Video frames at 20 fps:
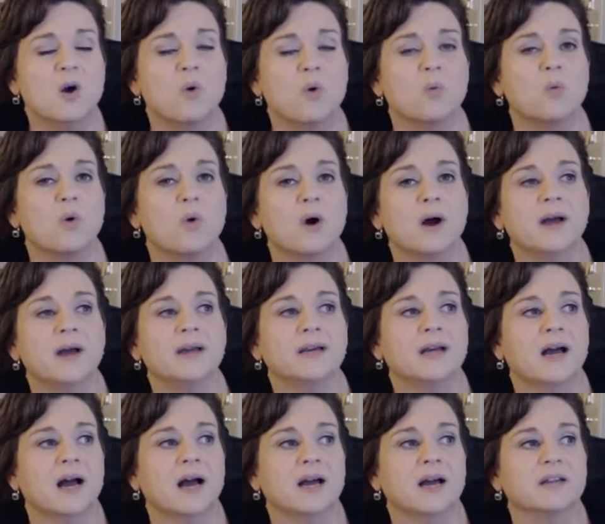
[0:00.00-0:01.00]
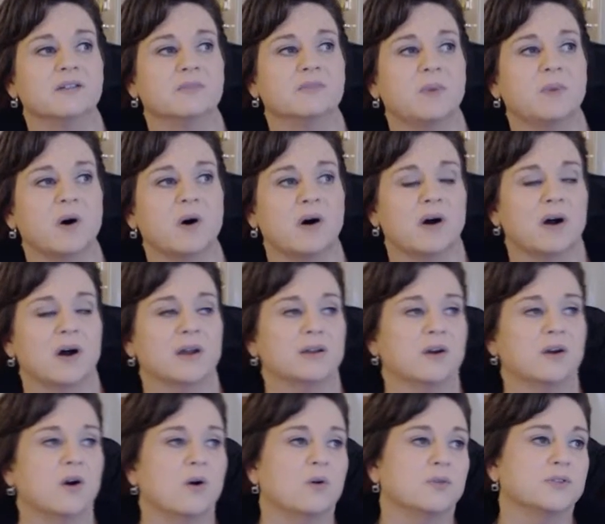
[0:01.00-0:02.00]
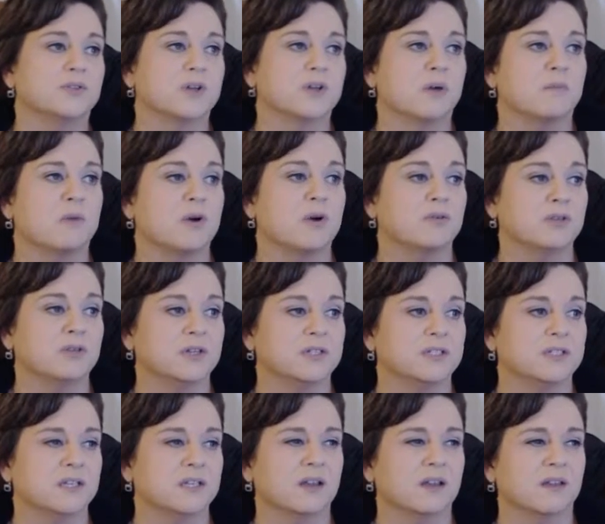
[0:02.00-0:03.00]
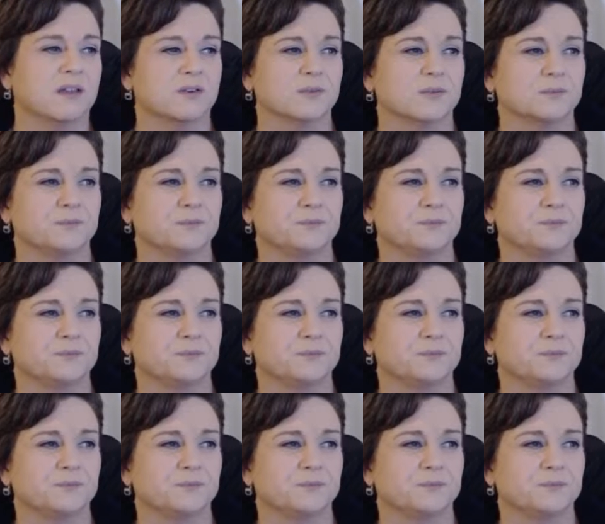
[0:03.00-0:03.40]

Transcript: What kind of bond holds ammonia together?